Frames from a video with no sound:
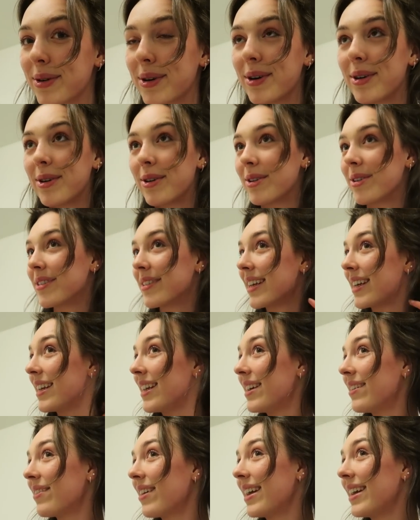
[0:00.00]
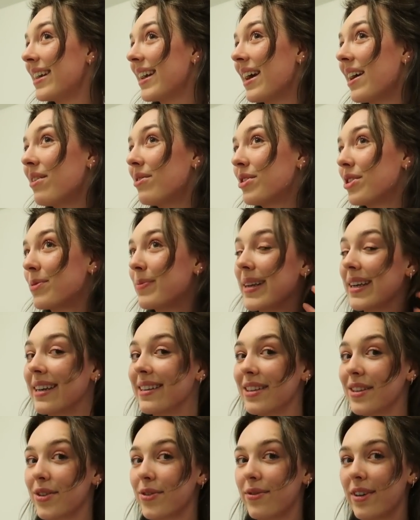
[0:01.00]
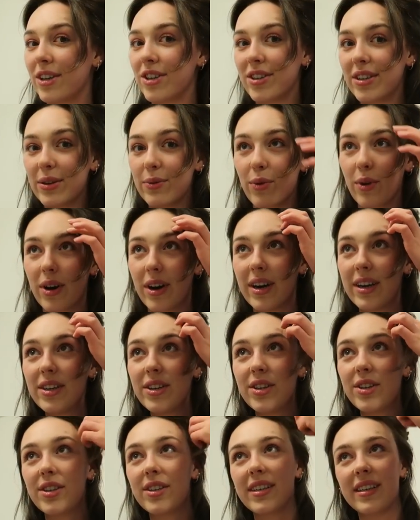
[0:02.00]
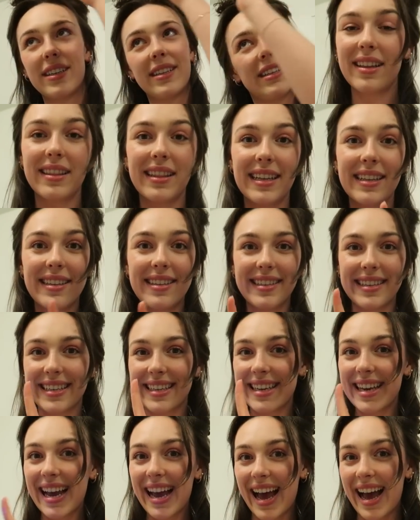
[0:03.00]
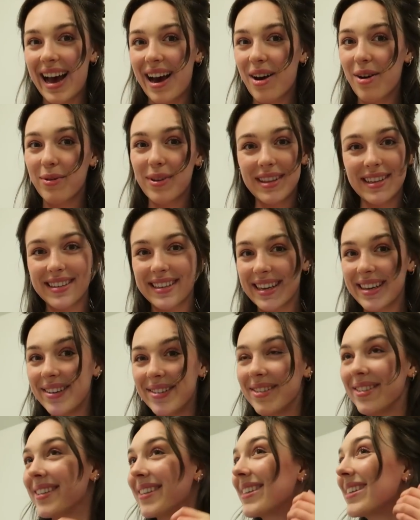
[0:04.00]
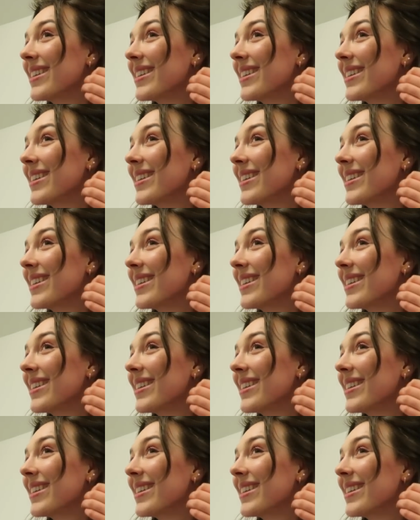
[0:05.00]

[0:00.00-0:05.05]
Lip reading: curls in it right now just because it's freshly washed. Let's see how this goes.